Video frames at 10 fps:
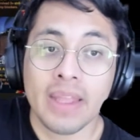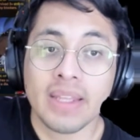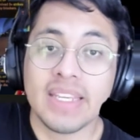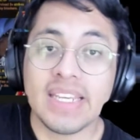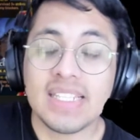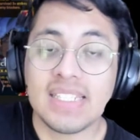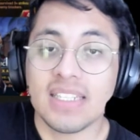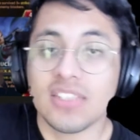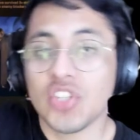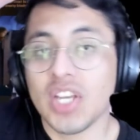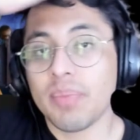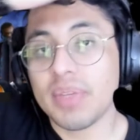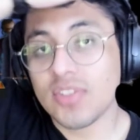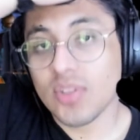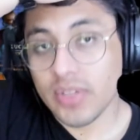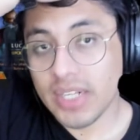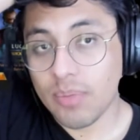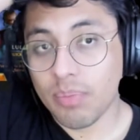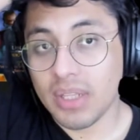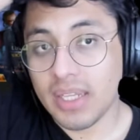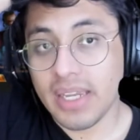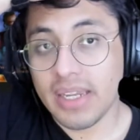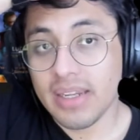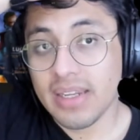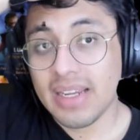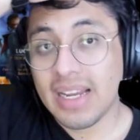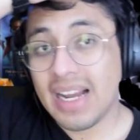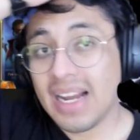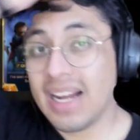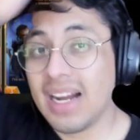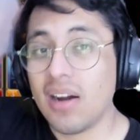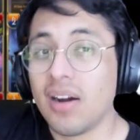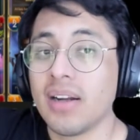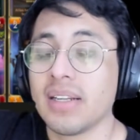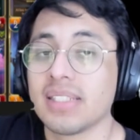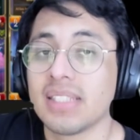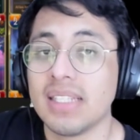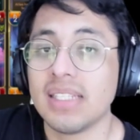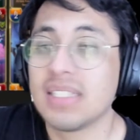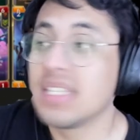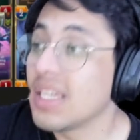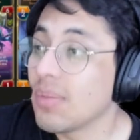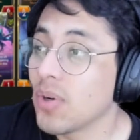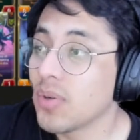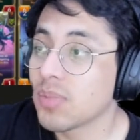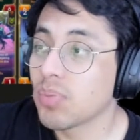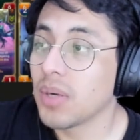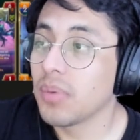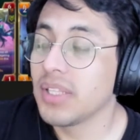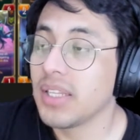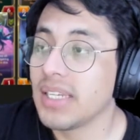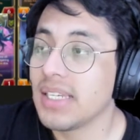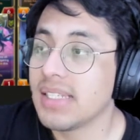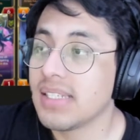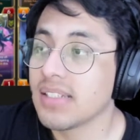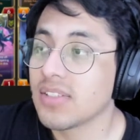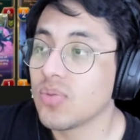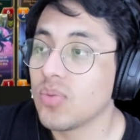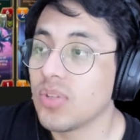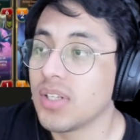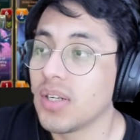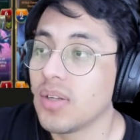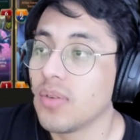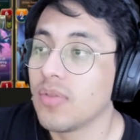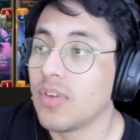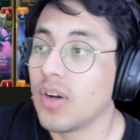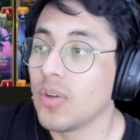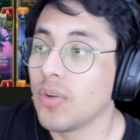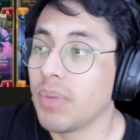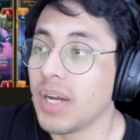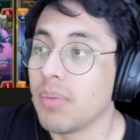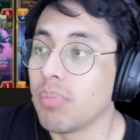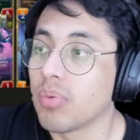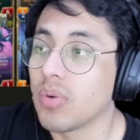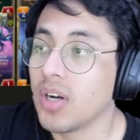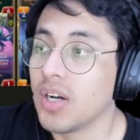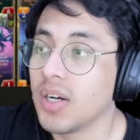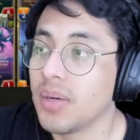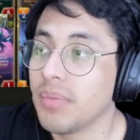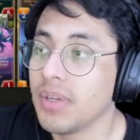Easiest champions to learn how to play. Honestly, Teemo is probably the easiest one, followed by Braum,